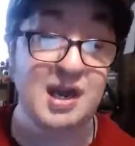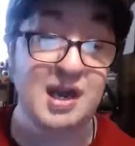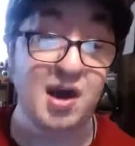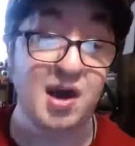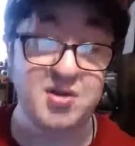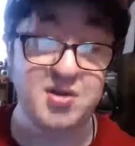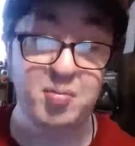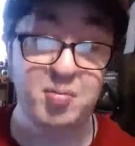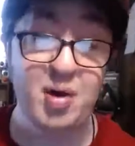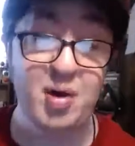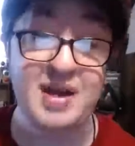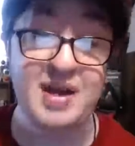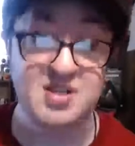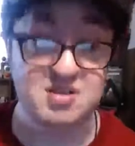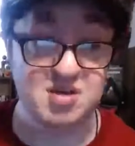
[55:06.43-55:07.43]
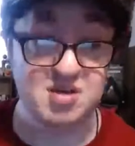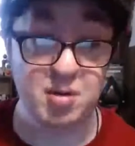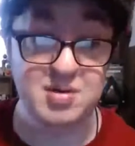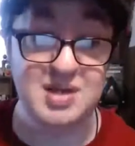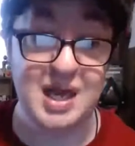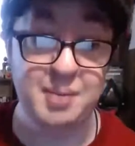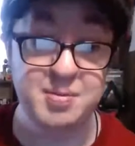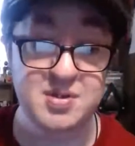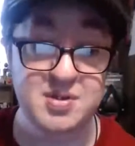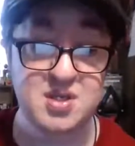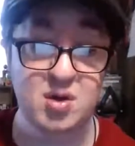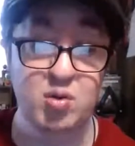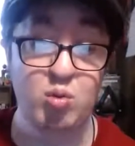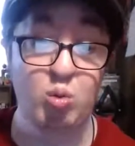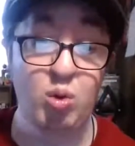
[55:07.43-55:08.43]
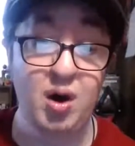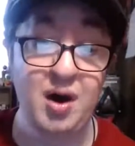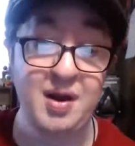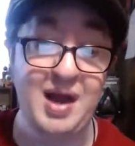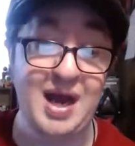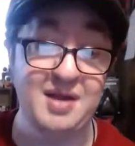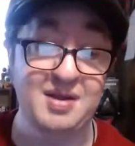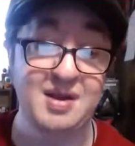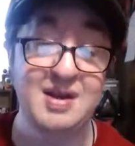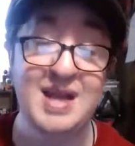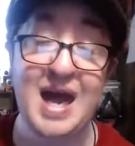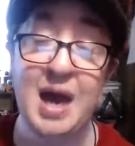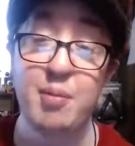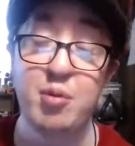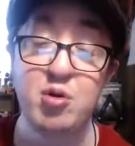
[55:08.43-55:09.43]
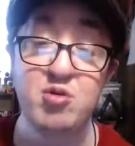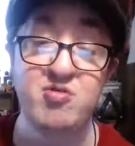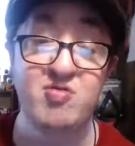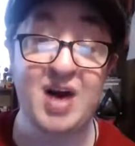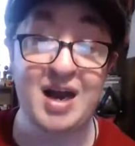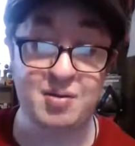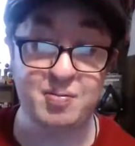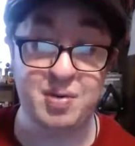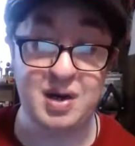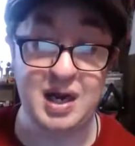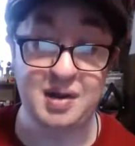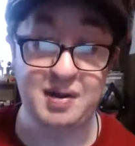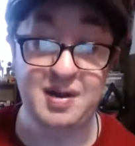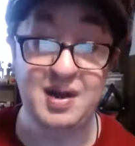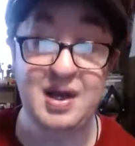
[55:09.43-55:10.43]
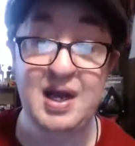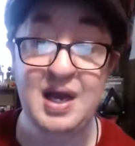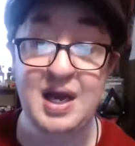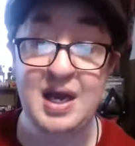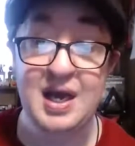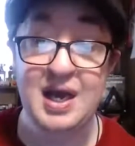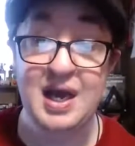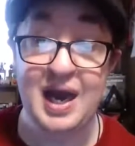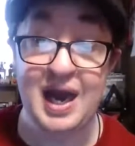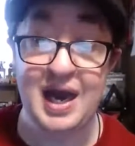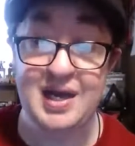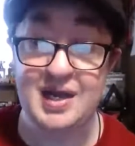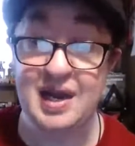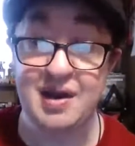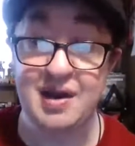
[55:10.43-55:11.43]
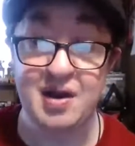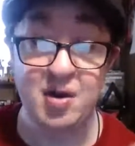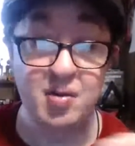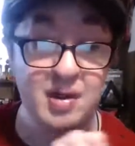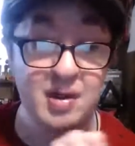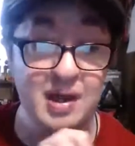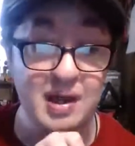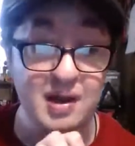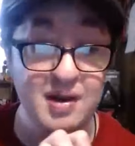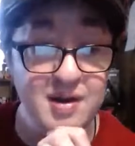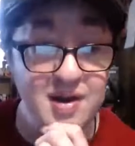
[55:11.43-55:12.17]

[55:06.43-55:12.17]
He also played in Star Wars Episode 1 as a Naboo fighter pilot. I did not know that.